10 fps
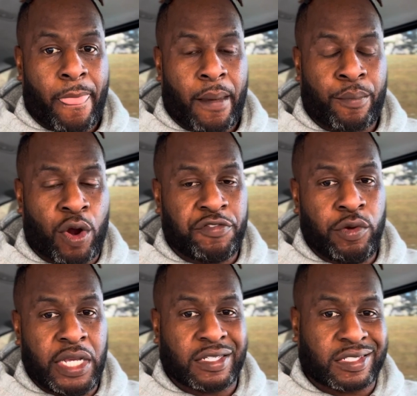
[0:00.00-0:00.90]
Bro, if you
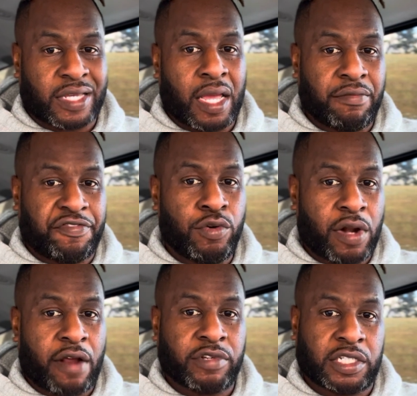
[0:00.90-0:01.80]
eat the same food
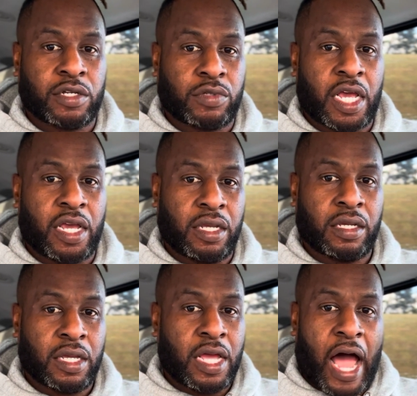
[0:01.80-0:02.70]
every single day,
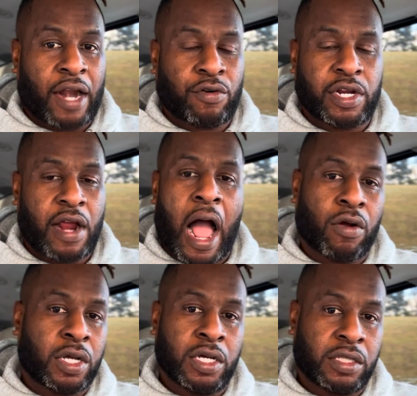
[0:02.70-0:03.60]
I don't care how
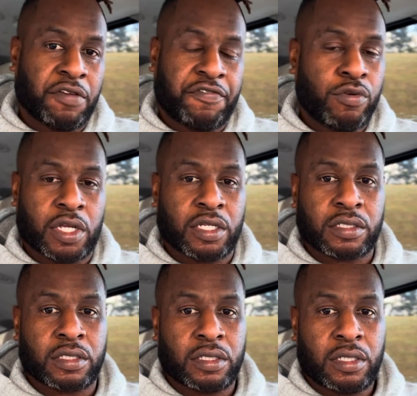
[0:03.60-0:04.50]
good the food is.
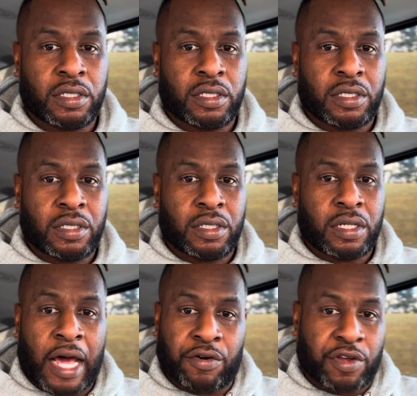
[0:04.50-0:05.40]

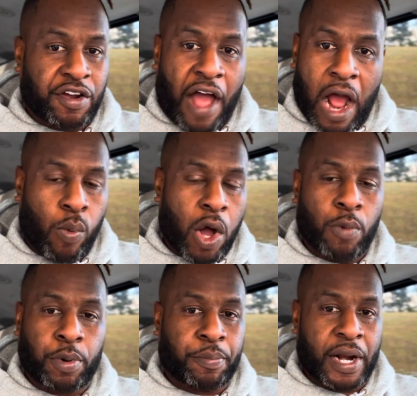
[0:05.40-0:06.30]
I don't care how well
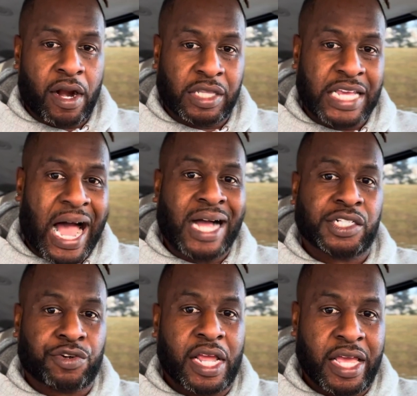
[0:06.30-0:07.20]
prepared the
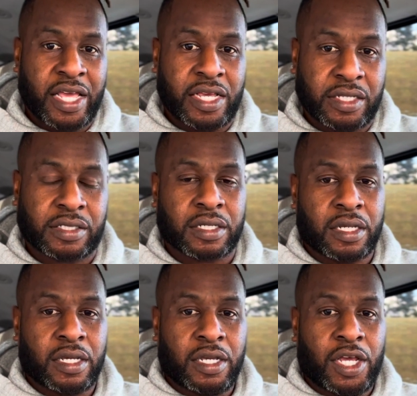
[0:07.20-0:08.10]
entree is.
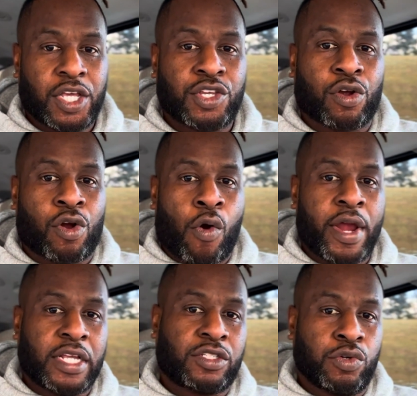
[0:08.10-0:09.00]
You're
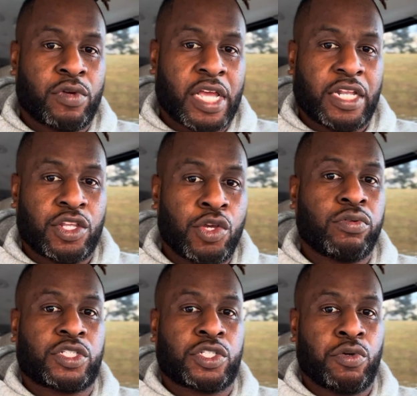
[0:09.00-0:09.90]
going to get
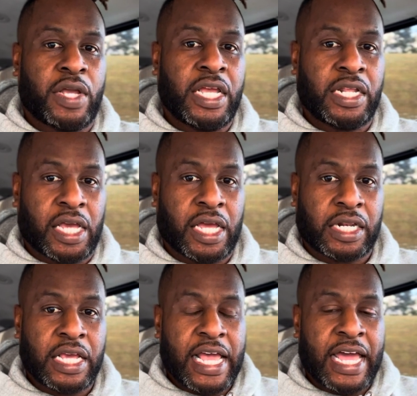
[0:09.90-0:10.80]
used to eating it,
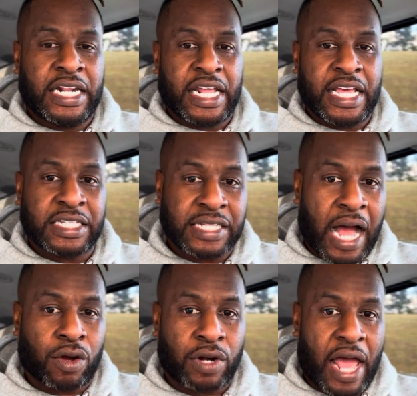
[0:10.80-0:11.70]
and it is
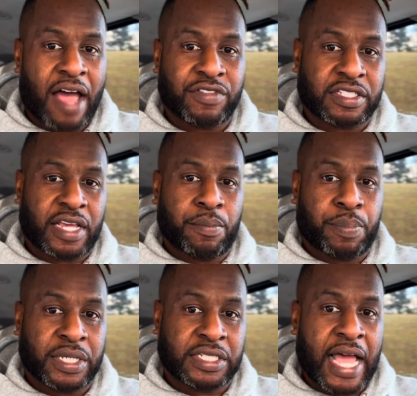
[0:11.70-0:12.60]
not going to have the same
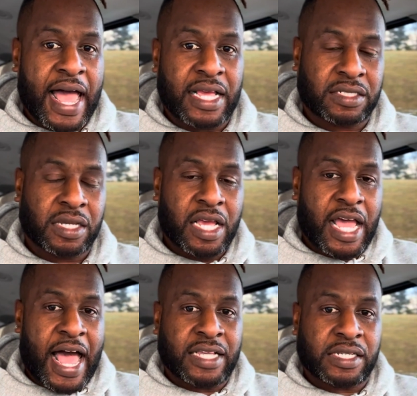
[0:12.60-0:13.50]
pizzazz
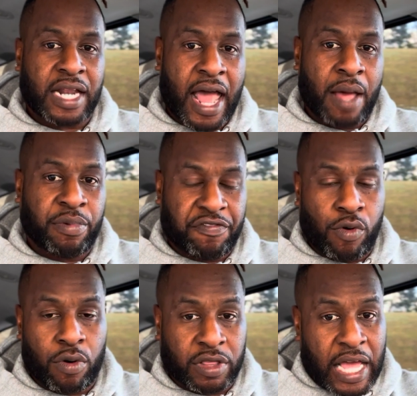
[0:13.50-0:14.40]
as it had
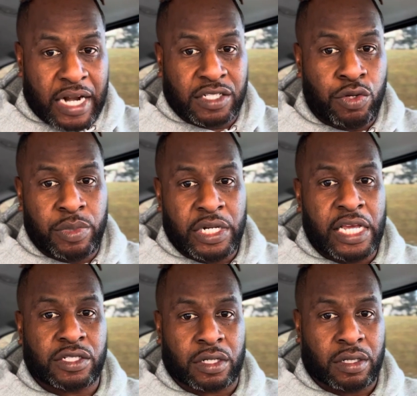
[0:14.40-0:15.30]
before. That is human
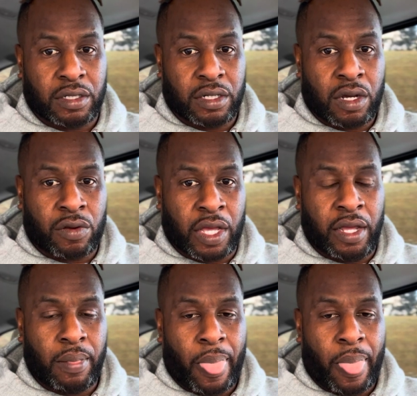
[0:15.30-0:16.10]
nature, okay?